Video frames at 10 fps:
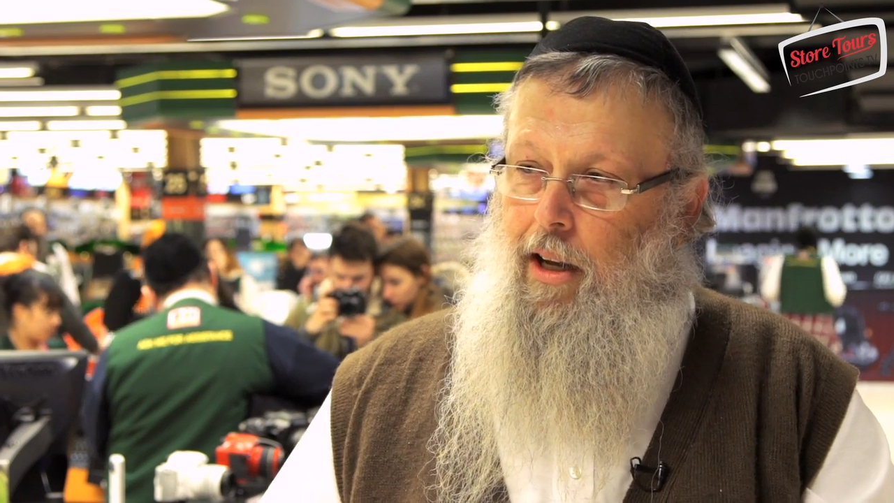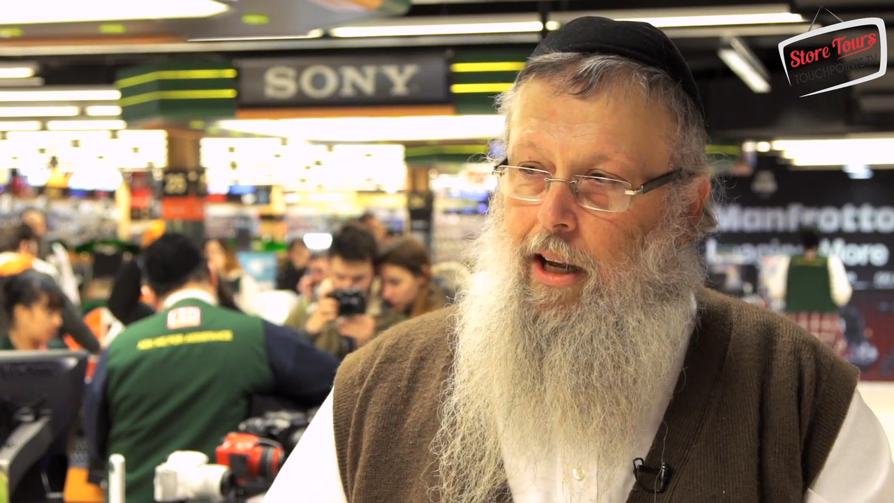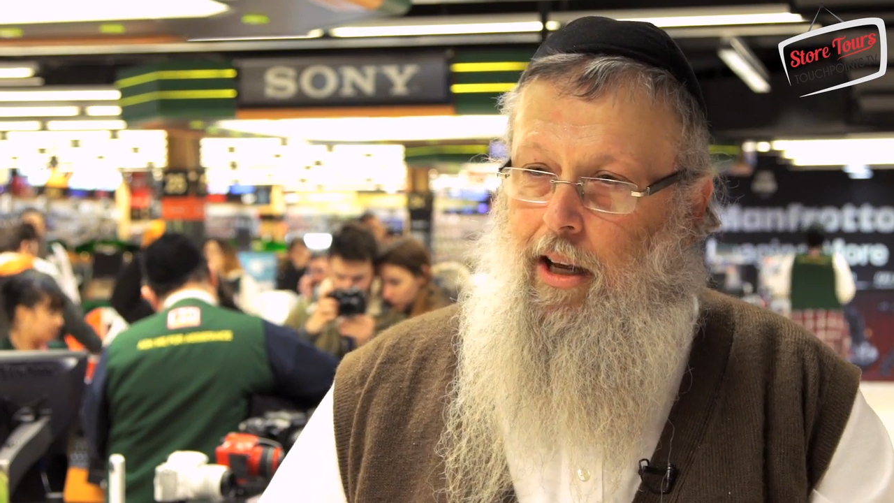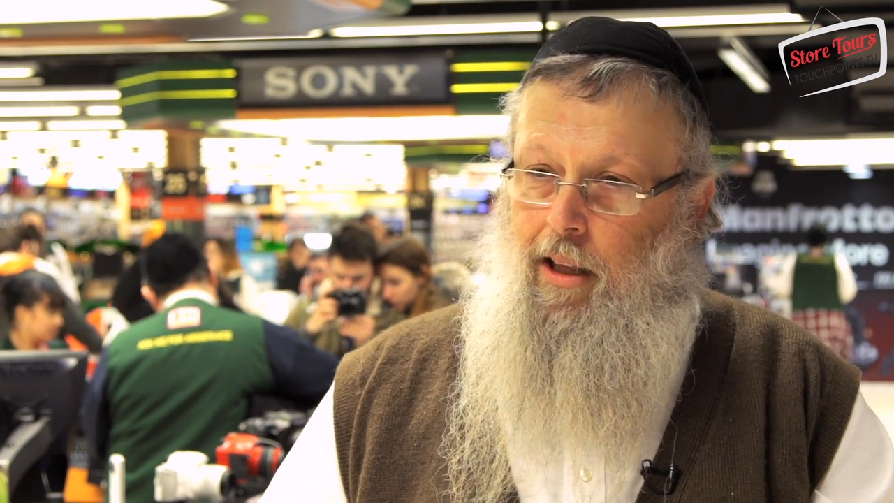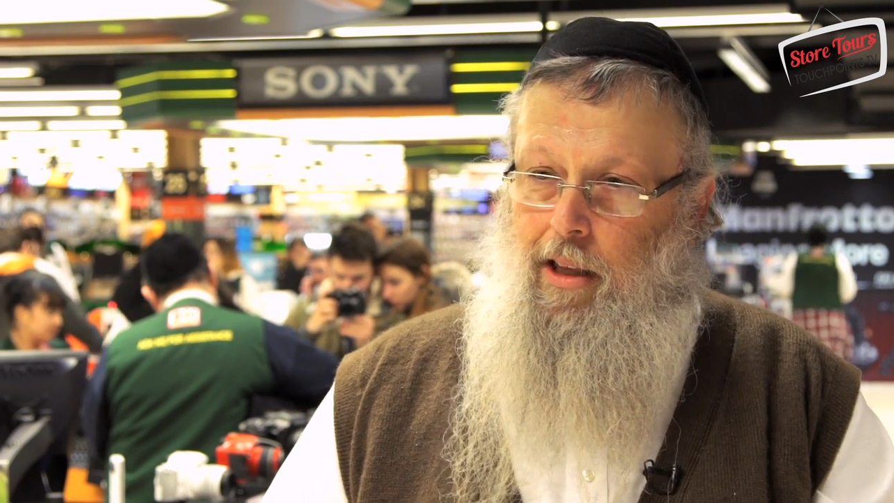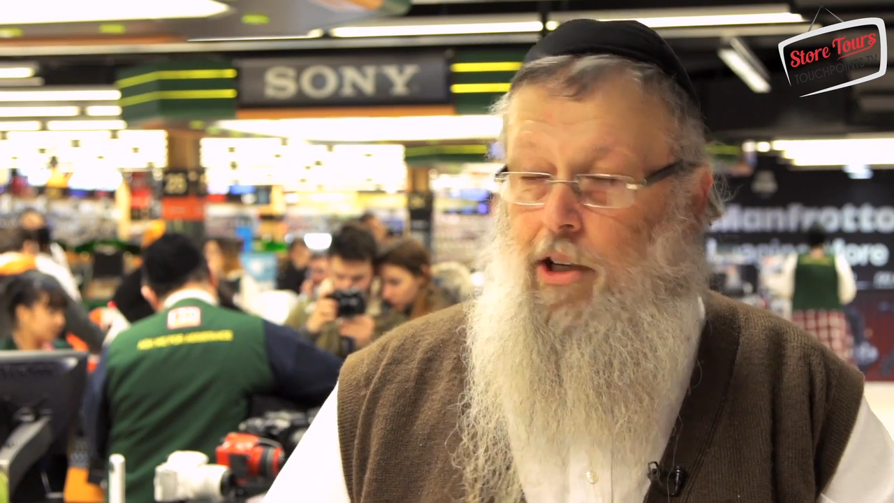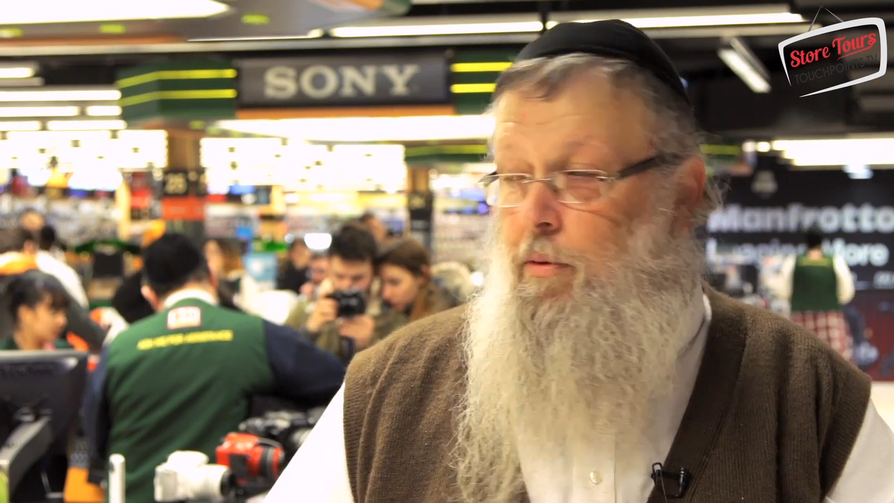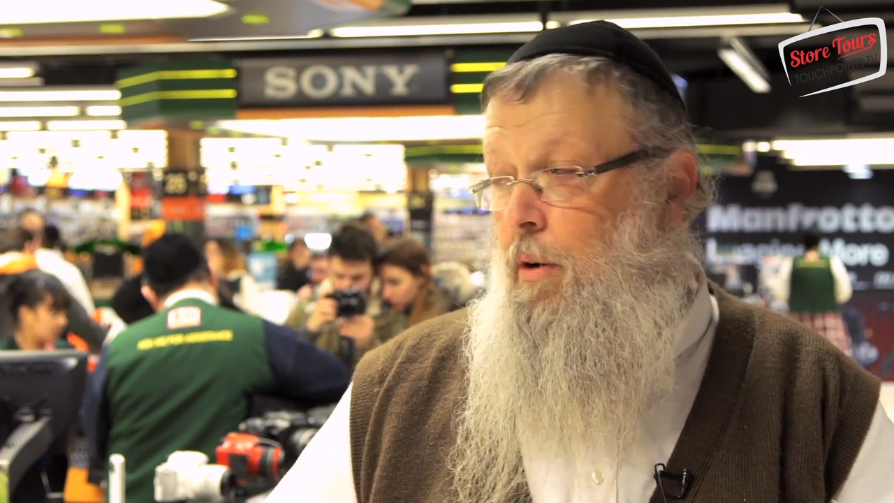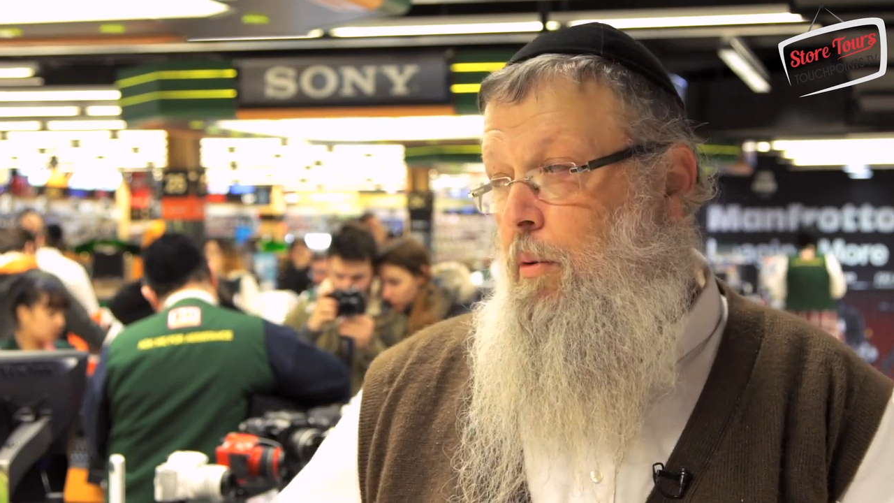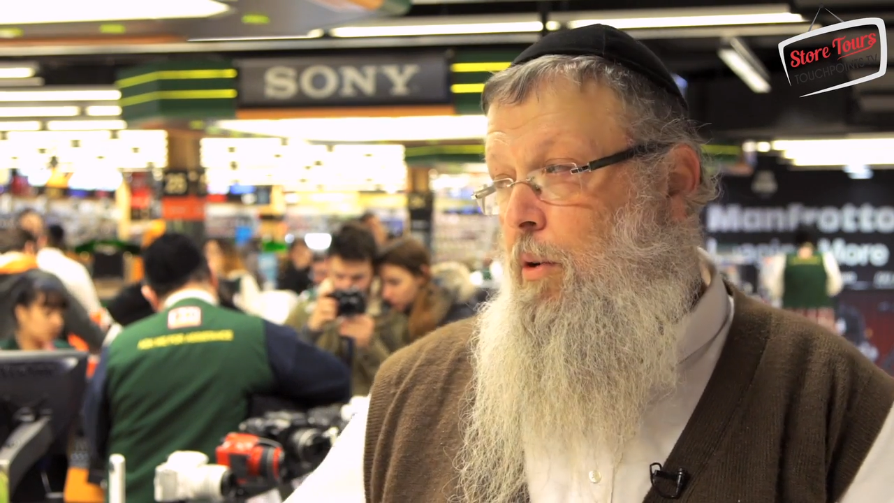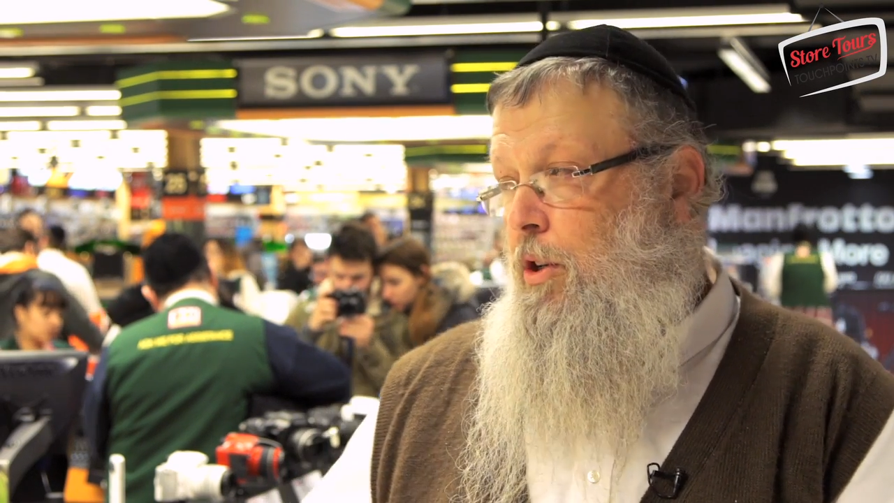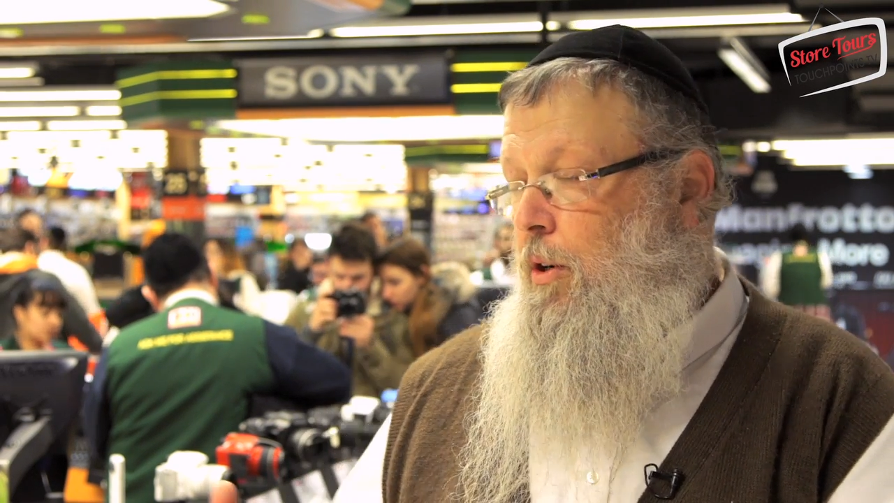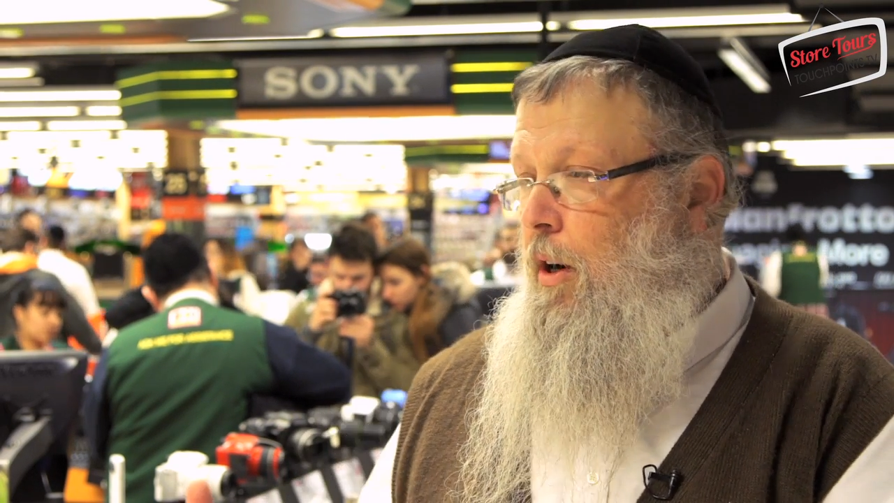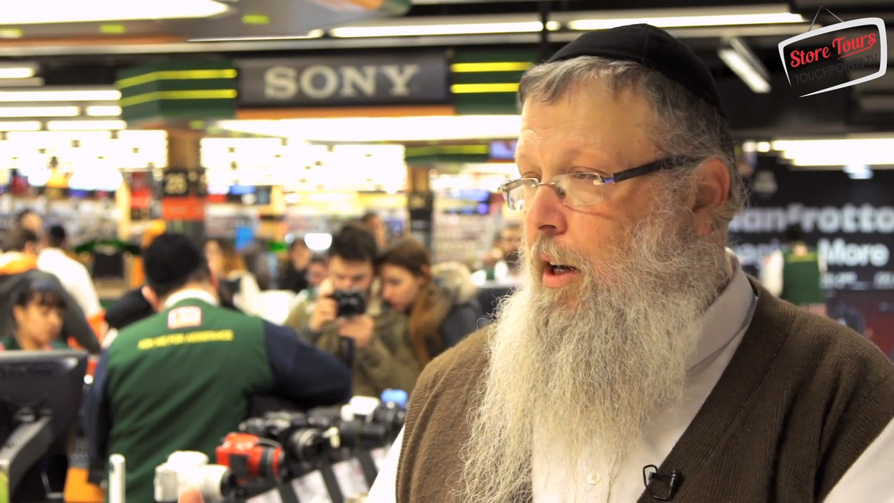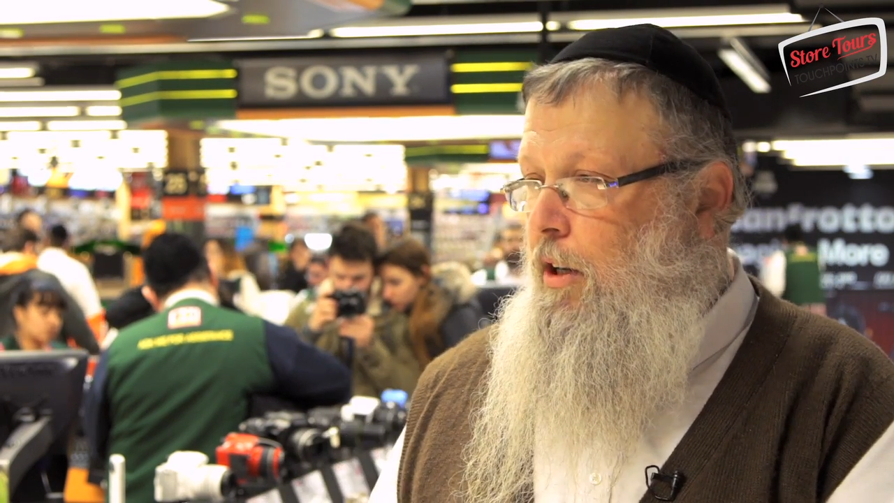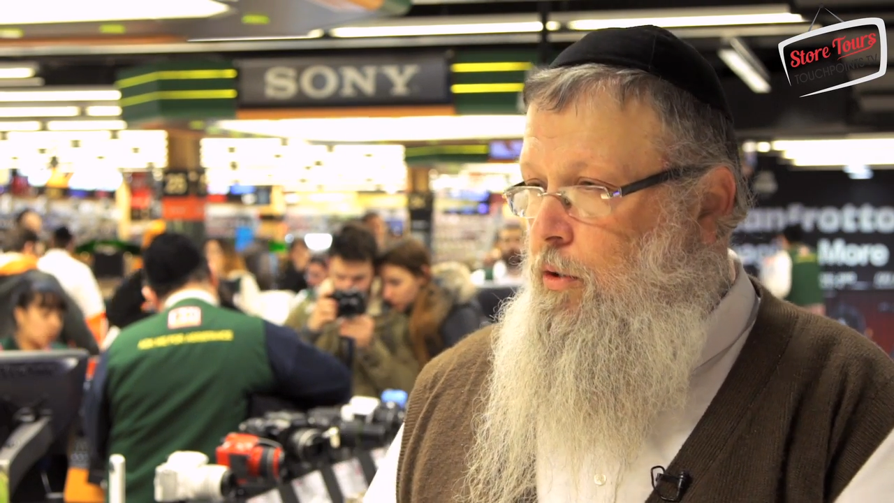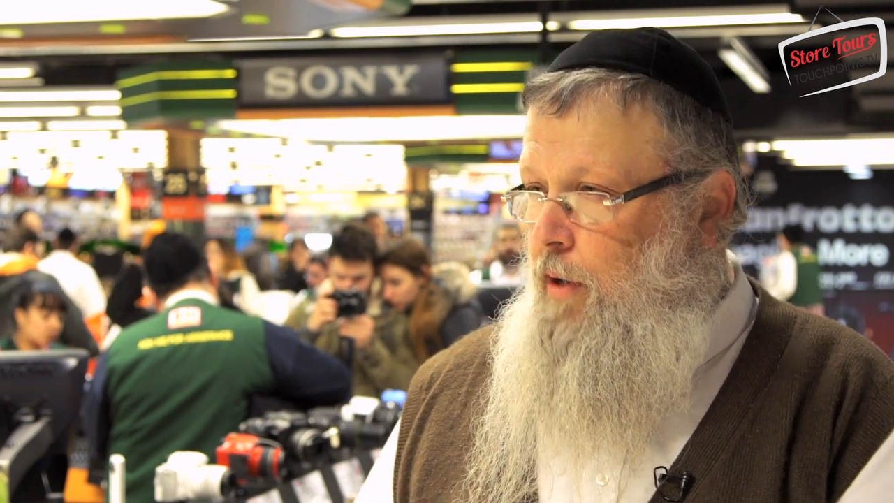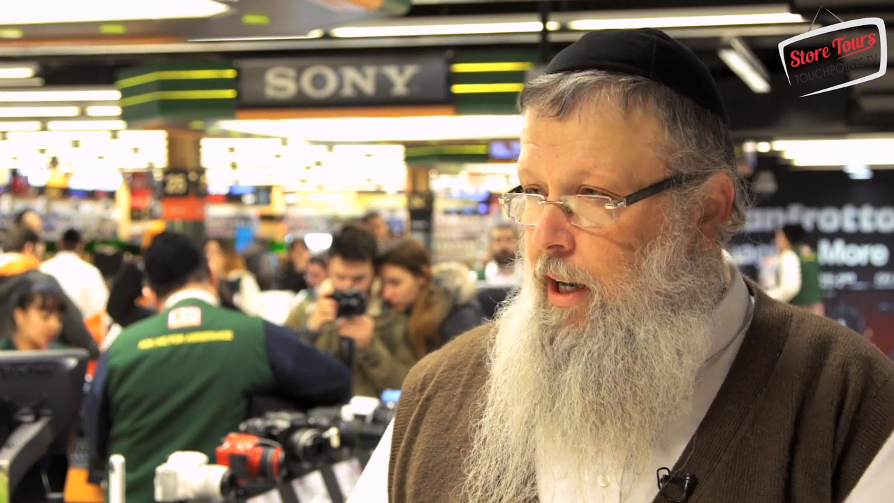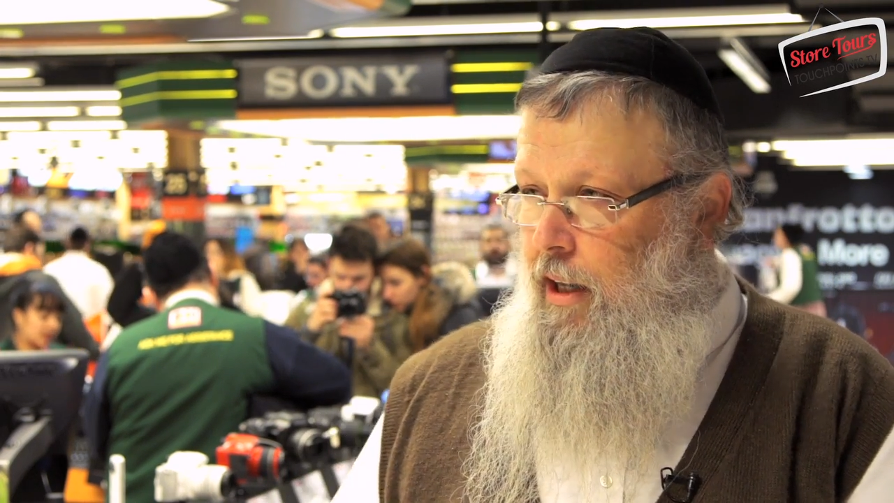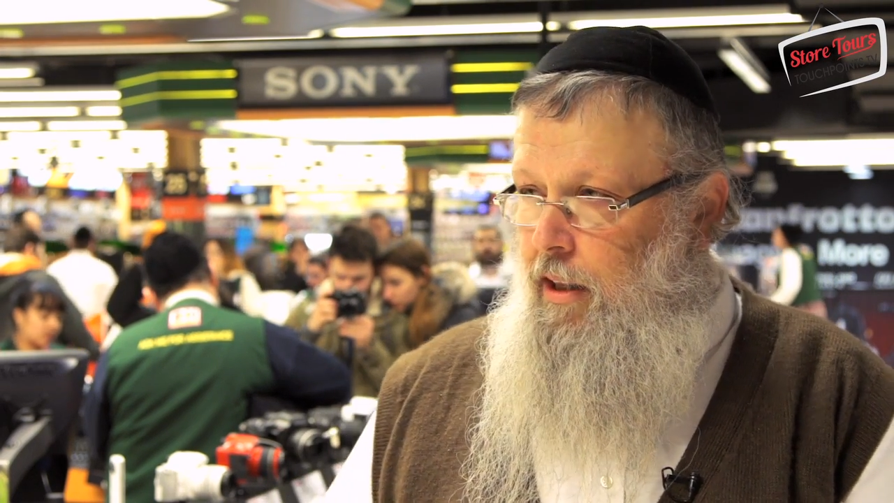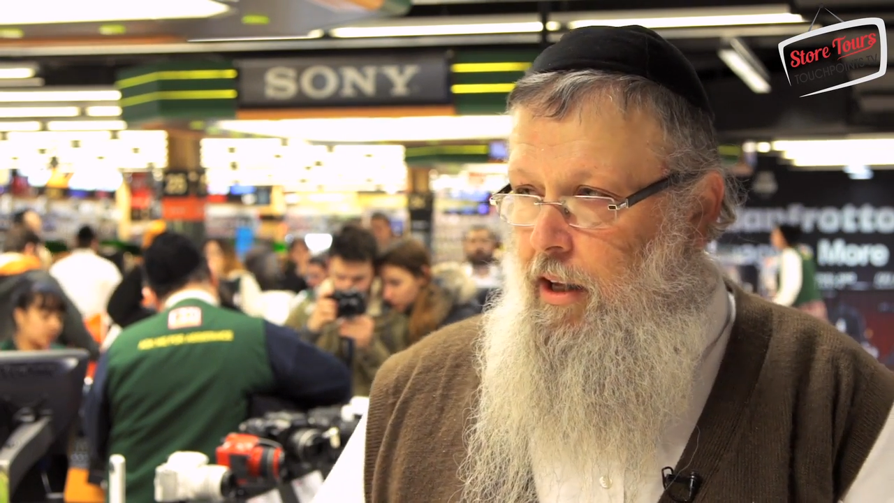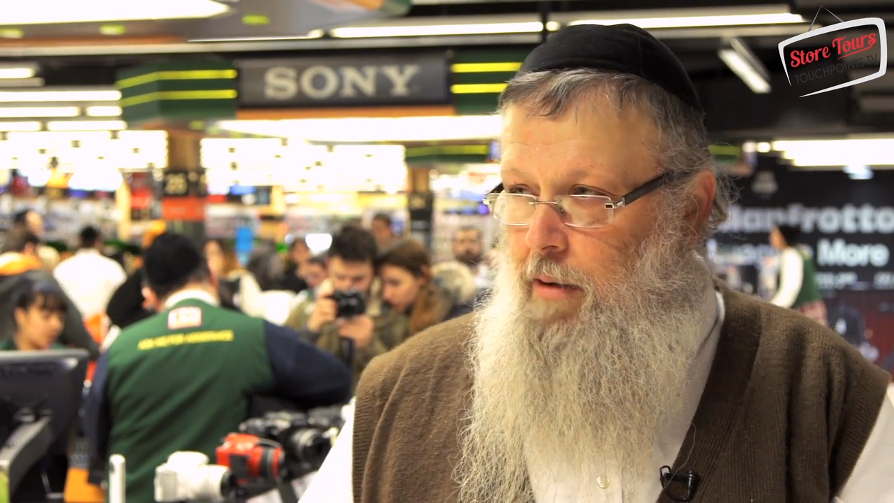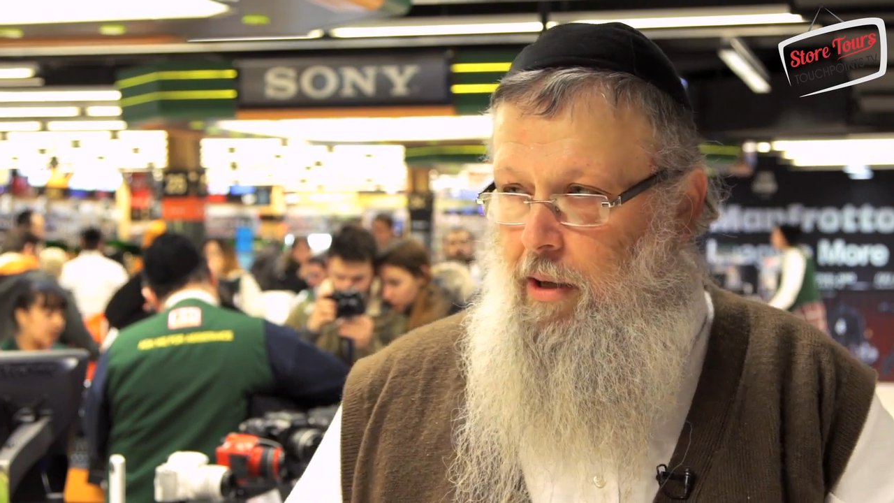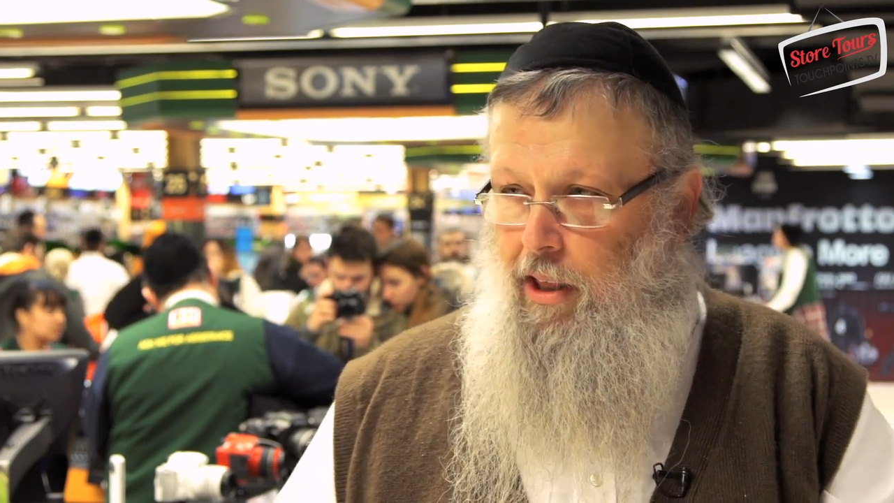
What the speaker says: And that's why we work so hard on training them,